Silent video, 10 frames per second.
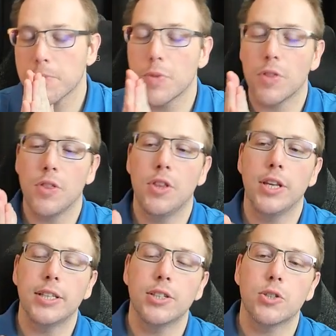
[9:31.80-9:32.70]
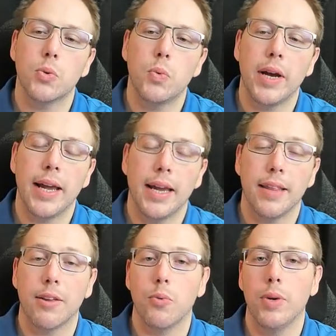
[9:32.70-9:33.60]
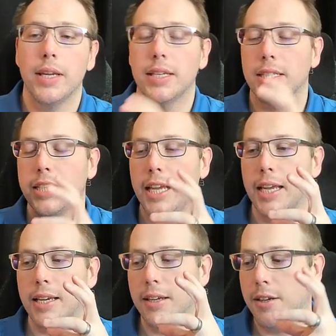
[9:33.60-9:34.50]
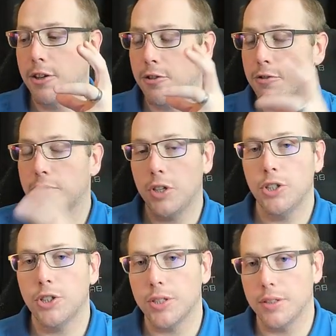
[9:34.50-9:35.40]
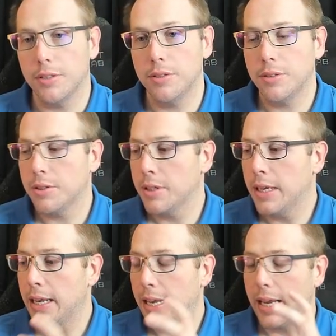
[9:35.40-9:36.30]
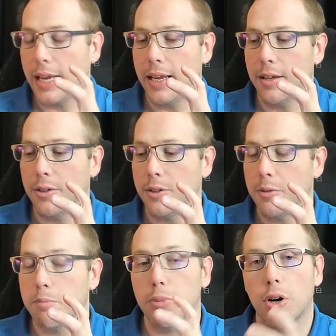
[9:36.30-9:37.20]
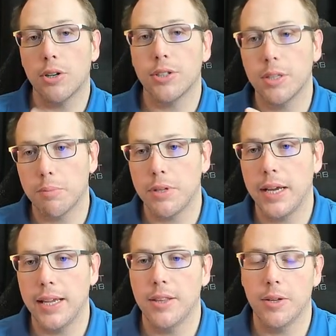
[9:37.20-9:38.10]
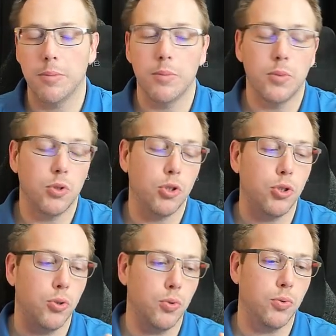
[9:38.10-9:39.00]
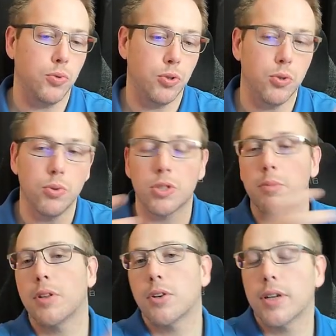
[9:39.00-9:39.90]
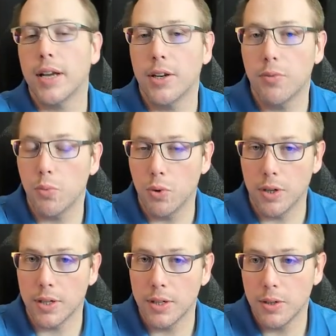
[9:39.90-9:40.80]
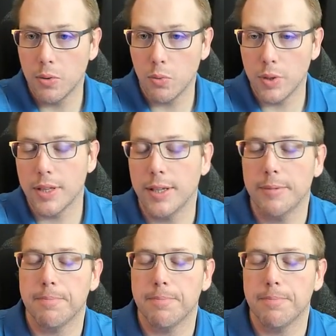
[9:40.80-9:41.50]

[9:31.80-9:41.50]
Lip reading: this is a way that we can take functions and partially apply them to do some other kind of work with it.